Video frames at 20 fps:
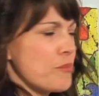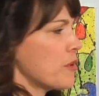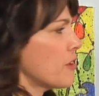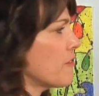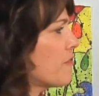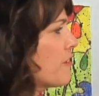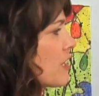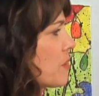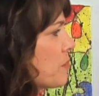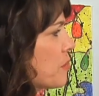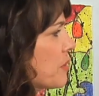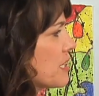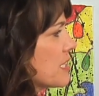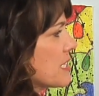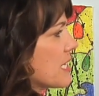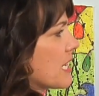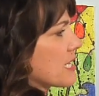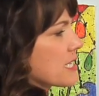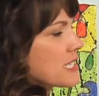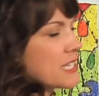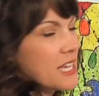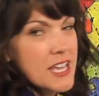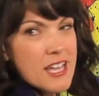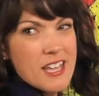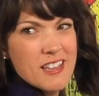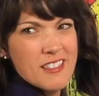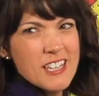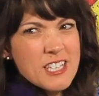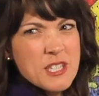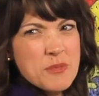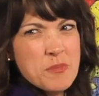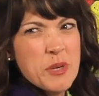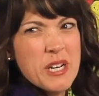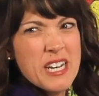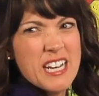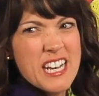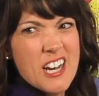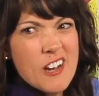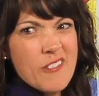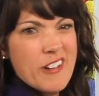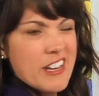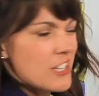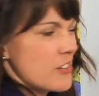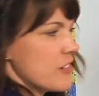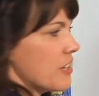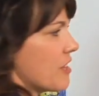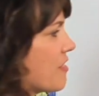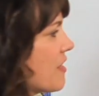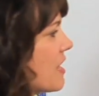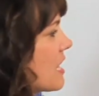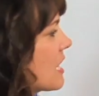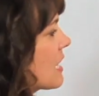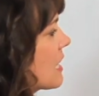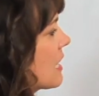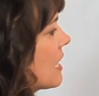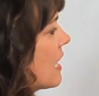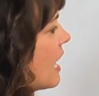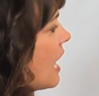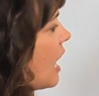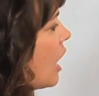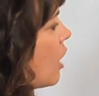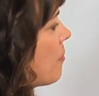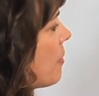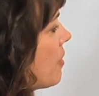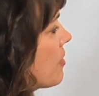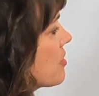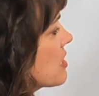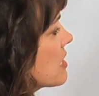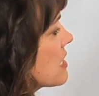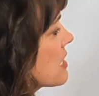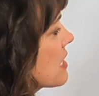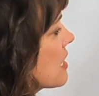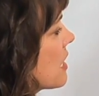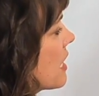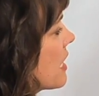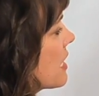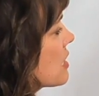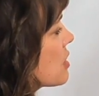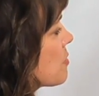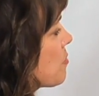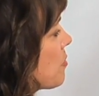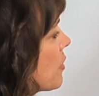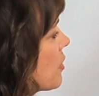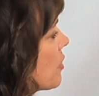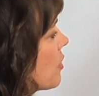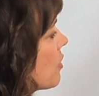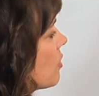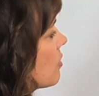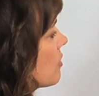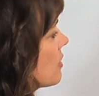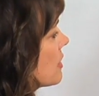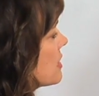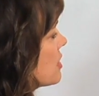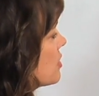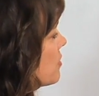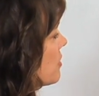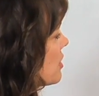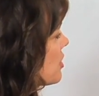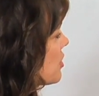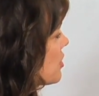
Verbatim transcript: perfect princess. Let's put an earring, don't you think? How about just a nice pearl? Let's do a